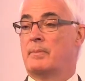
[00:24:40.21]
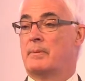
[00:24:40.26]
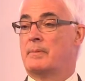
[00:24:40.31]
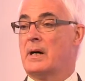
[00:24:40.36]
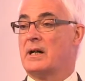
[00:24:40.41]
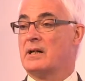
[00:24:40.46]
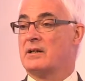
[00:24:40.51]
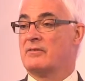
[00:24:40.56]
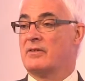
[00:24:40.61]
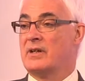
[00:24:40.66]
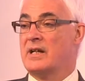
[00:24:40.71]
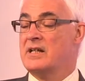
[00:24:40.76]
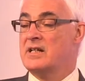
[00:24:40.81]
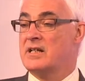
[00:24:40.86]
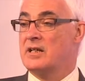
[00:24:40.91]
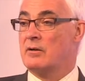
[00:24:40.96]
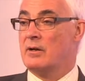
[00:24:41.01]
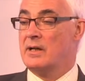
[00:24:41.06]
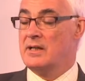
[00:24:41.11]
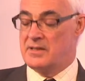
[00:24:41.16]
part of an
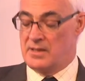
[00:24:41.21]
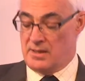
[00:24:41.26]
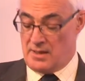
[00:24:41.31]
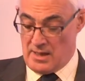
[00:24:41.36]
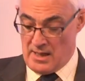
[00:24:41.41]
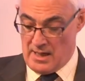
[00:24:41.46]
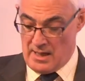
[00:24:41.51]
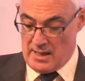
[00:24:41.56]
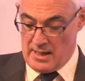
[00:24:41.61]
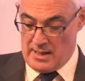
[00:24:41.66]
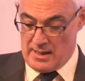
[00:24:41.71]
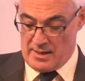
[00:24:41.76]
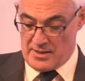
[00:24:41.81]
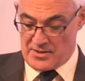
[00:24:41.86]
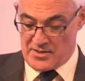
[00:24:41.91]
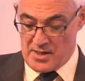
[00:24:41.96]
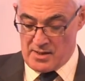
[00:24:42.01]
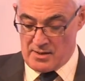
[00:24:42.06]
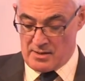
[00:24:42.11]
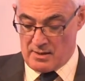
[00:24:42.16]
integrated
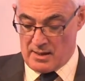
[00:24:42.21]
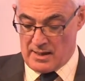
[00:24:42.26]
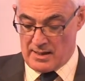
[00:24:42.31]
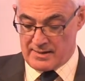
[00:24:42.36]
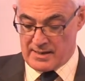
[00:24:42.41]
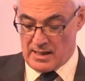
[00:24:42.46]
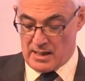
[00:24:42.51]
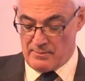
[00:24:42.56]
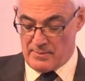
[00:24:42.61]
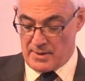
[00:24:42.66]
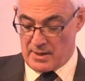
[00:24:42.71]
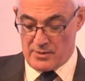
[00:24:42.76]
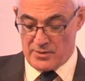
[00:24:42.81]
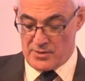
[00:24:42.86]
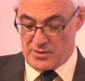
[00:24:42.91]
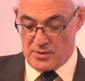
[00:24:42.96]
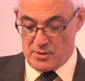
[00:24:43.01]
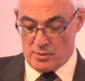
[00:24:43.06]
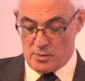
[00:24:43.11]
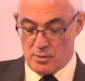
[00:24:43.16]
centre like that,
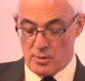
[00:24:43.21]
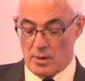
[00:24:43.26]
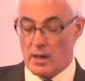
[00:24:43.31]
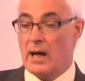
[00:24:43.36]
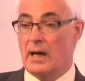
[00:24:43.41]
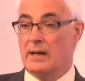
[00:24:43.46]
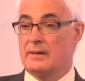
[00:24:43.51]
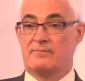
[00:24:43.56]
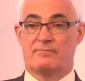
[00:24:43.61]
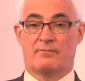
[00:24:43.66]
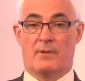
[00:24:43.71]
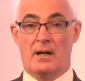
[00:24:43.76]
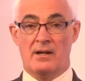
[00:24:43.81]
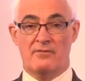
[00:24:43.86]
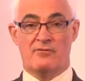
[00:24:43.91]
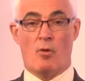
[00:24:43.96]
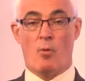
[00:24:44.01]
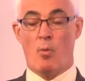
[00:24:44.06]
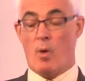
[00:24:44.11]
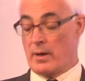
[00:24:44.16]
because, you know,
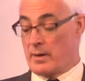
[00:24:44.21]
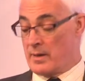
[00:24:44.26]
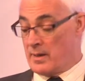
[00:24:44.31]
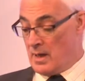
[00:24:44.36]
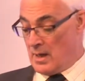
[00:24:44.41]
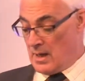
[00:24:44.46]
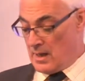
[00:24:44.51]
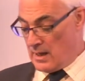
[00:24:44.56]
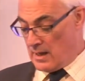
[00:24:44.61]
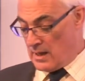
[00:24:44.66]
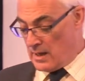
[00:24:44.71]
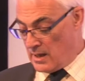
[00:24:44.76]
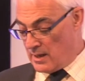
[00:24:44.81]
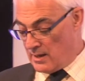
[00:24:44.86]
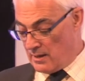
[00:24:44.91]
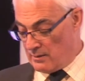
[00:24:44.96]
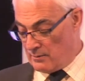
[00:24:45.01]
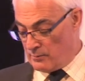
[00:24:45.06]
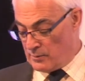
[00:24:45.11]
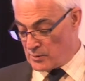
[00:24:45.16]
I for one,
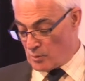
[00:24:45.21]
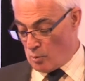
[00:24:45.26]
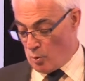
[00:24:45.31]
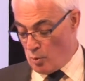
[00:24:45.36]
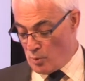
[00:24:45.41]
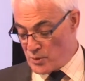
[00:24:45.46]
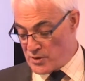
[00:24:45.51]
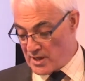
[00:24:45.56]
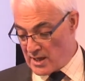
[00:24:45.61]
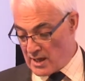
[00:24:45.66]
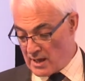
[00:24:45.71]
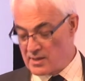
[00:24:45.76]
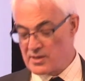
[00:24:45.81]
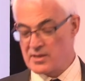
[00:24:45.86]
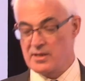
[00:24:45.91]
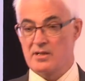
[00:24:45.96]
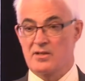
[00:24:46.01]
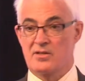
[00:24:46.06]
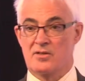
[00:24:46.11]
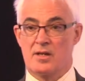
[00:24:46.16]
was always
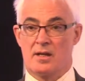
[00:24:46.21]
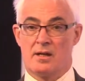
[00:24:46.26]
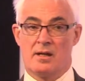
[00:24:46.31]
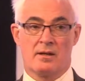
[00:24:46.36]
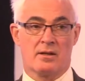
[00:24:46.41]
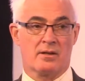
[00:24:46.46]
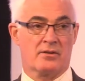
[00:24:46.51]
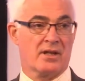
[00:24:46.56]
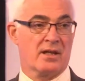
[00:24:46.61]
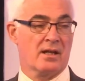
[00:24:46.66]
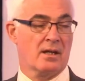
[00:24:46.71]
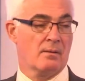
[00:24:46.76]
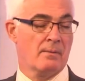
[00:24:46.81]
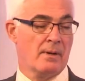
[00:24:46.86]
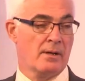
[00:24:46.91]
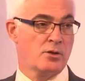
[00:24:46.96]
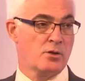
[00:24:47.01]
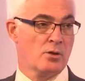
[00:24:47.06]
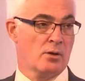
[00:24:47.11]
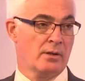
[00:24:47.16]
against us thinking
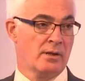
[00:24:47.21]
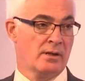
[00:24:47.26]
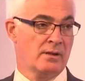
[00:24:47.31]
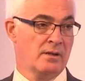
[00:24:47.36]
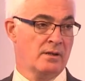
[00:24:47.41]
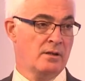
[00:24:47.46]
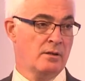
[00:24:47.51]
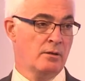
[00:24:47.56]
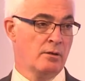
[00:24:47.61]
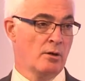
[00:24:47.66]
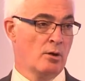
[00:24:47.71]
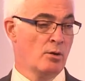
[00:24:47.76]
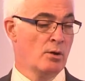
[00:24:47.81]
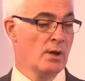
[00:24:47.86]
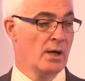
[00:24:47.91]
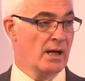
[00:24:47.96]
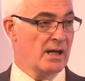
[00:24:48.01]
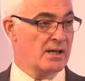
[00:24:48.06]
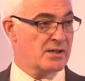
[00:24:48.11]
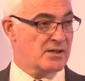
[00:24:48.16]
about joining the euro.
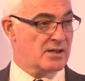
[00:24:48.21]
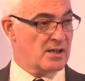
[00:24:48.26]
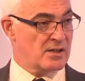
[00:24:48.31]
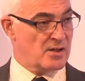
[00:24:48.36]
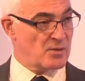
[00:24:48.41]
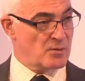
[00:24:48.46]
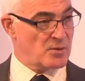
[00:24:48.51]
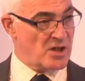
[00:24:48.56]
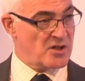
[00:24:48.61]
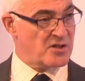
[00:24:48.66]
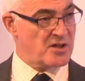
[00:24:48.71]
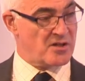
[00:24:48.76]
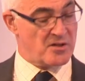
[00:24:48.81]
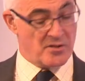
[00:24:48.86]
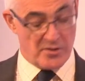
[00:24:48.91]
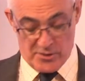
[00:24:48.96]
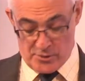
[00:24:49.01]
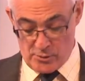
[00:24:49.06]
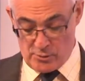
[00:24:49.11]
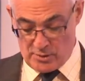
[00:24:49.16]
It just
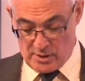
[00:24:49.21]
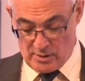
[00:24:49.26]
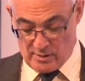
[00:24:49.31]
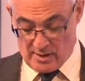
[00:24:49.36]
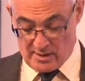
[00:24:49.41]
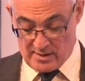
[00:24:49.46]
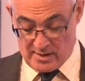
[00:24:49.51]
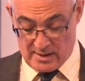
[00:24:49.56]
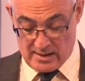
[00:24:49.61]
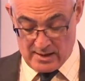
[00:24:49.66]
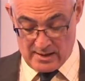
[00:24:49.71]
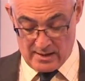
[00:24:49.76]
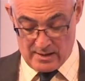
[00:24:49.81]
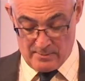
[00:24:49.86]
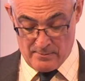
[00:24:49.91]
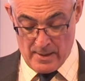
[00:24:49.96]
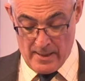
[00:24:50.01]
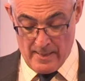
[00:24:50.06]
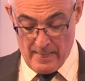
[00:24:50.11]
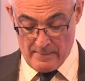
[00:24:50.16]
doesn't suit the United
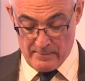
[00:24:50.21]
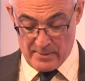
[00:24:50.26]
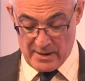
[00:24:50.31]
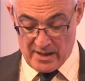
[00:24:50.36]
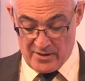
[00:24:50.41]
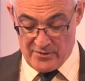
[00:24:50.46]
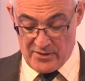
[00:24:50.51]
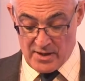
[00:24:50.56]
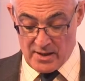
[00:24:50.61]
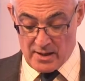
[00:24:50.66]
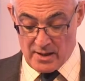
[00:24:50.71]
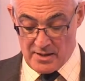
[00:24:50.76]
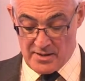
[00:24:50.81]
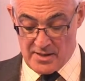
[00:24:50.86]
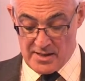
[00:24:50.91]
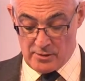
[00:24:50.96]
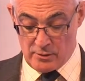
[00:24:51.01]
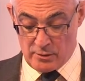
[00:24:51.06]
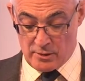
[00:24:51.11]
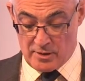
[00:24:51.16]
Kingdom, but I think a
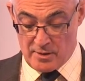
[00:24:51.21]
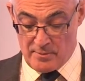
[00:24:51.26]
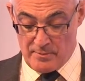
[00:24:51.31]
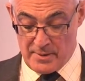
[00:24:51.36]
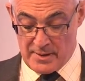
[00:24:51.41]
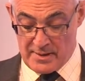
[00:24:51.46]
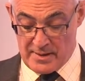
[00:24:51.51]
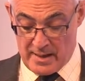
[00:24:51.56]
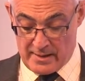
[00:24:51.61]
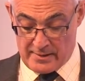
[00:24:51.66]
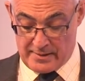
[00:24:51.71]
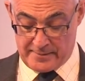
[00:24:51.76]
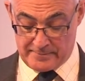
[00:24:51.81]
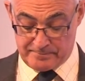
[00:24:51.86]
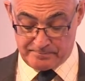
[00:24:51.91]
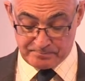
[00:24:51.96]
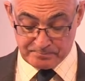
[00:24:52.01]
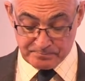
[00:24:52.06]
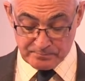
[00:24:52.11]
deal can be done.